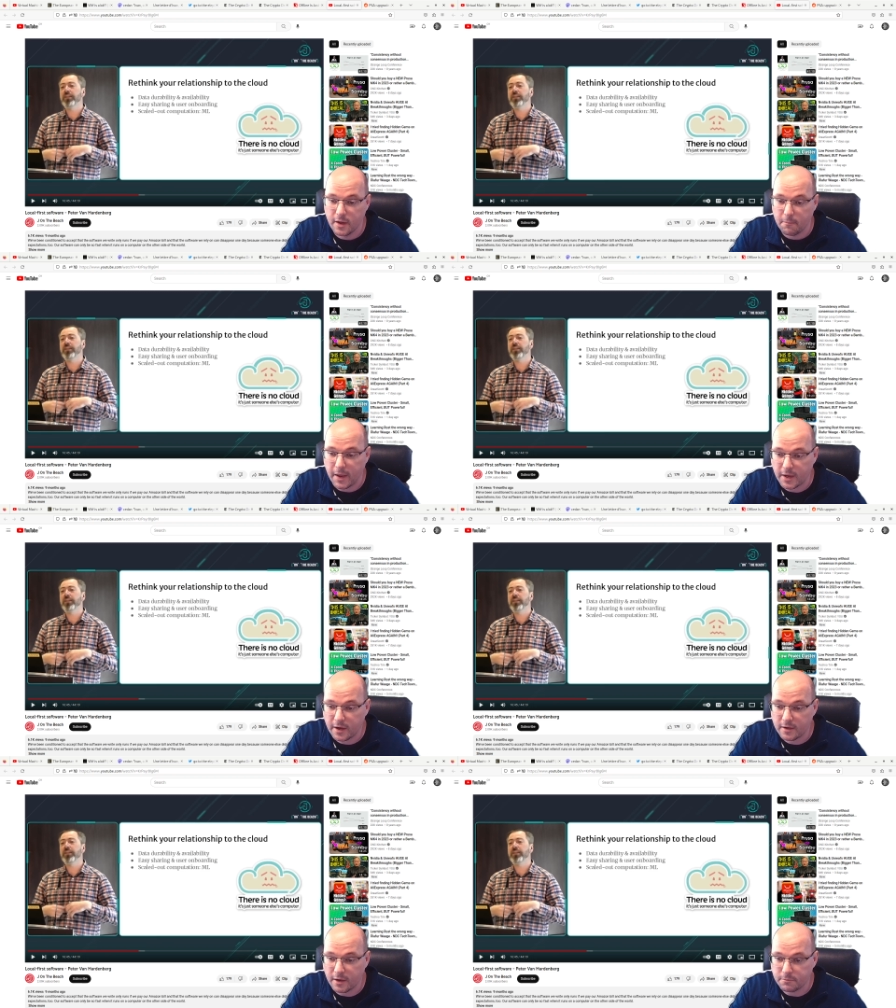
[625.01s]

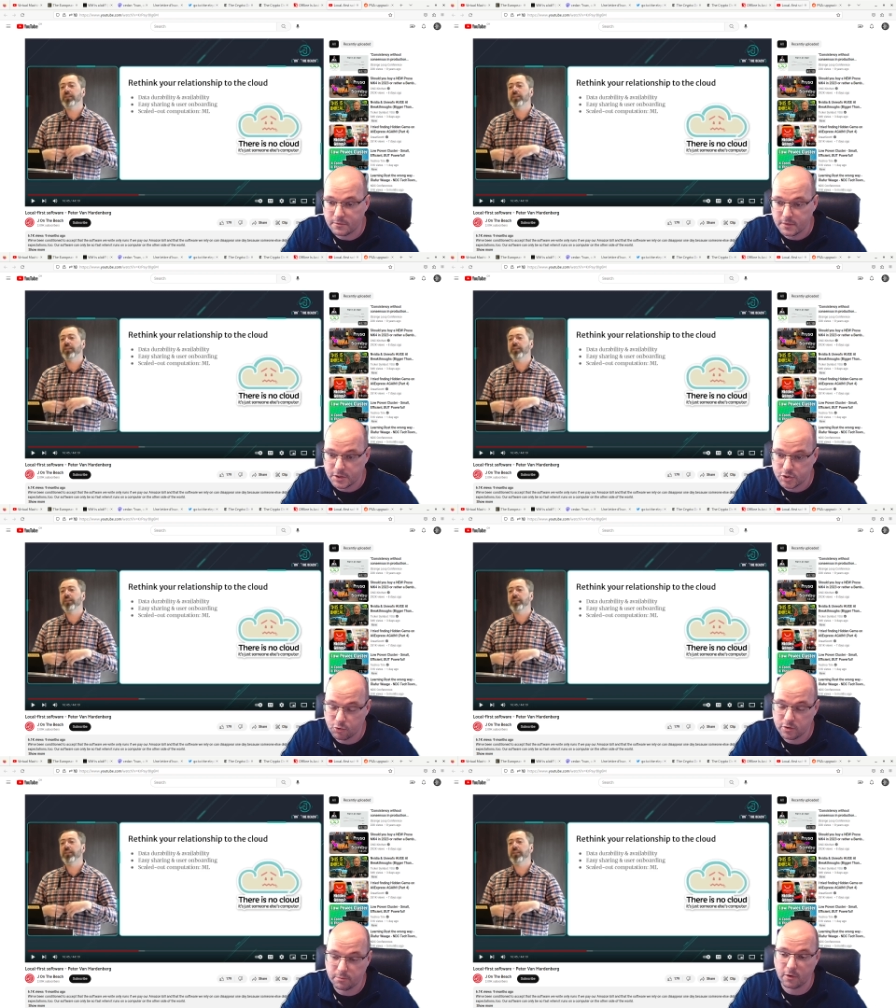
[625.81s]
making them
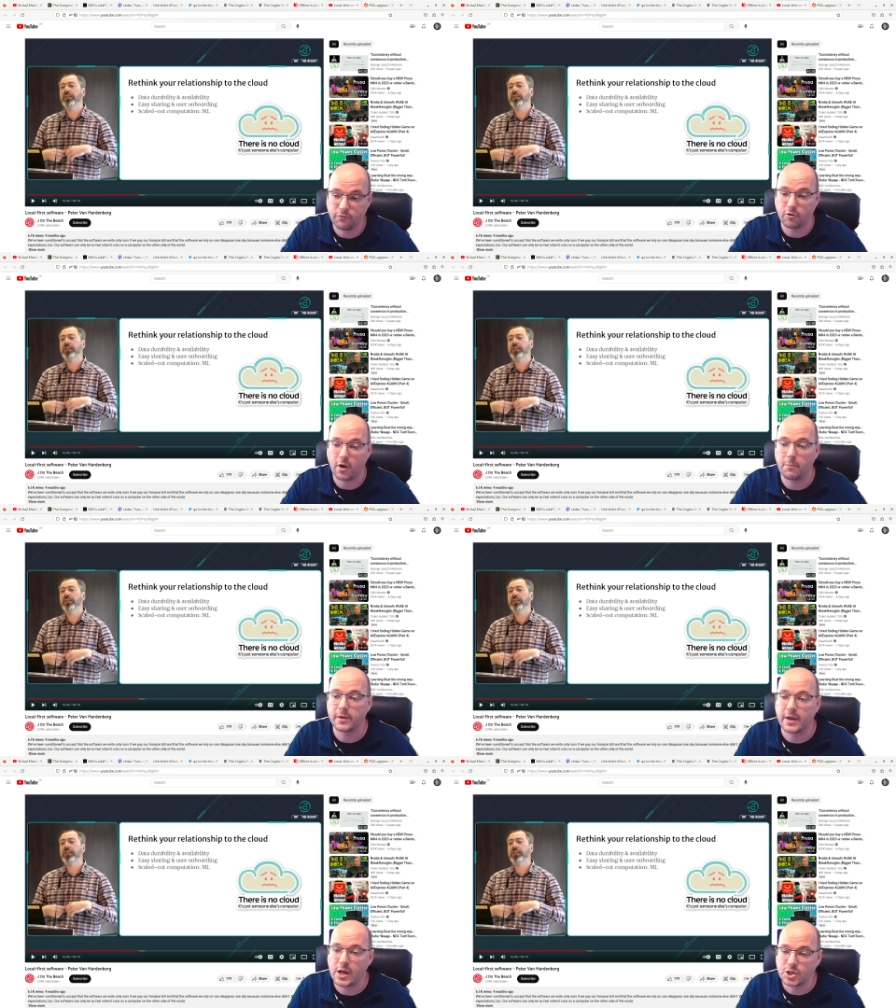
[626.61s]
suitable for
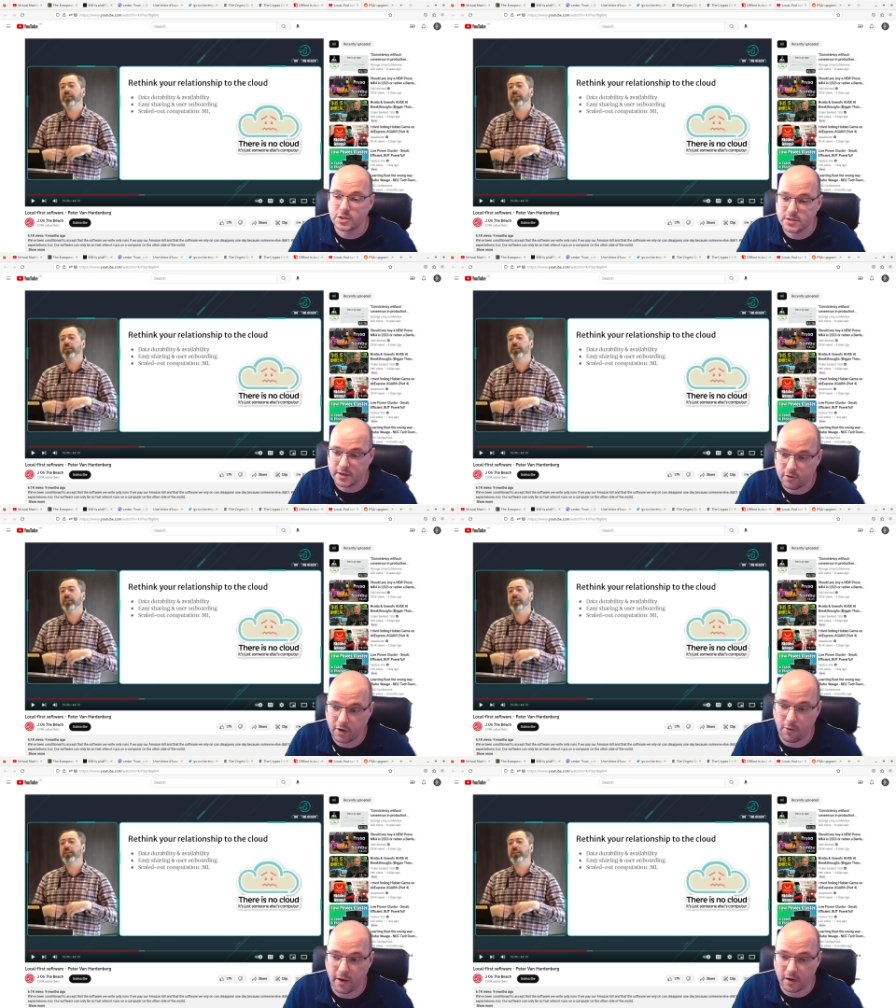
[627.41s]
applications that
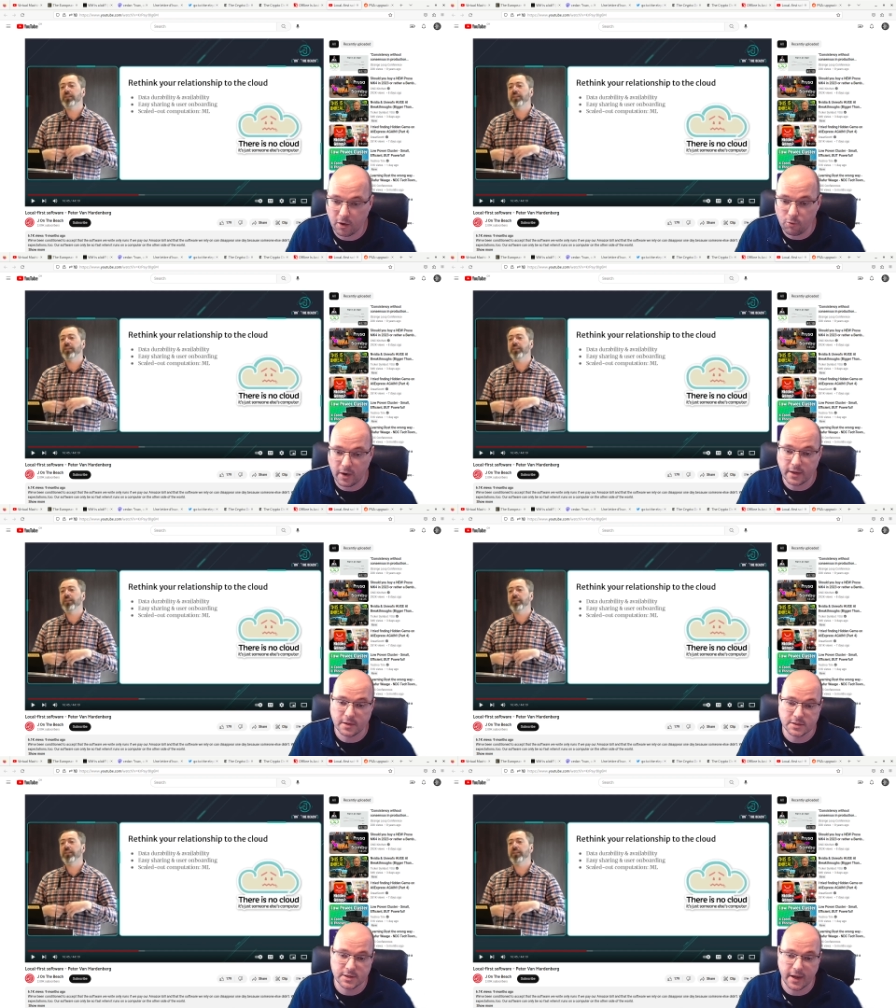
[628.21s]
require low
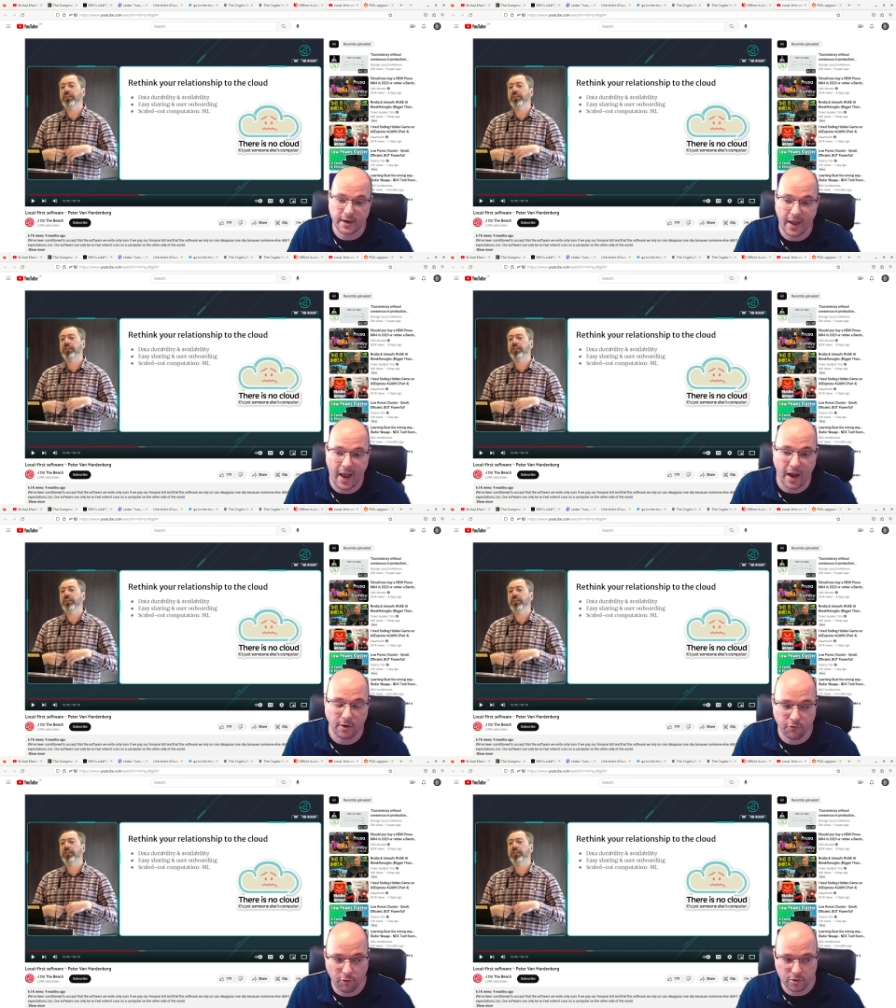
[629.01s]
latency and high
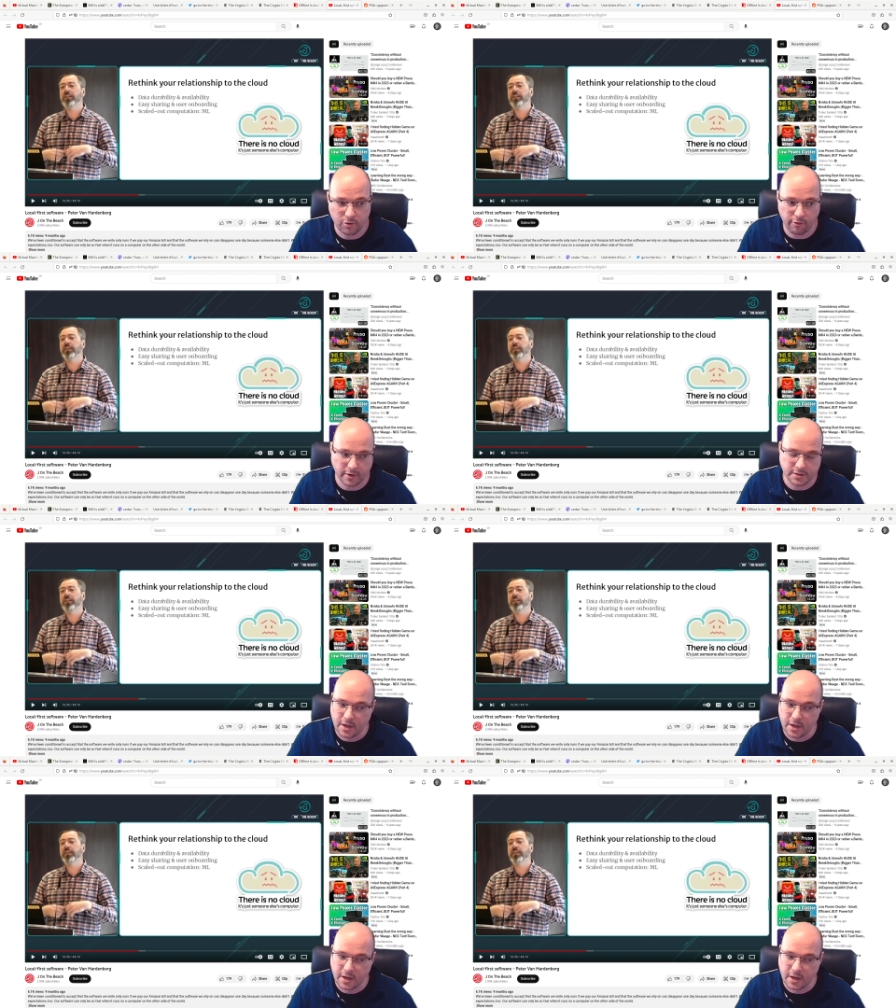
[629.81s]
fault tolerance.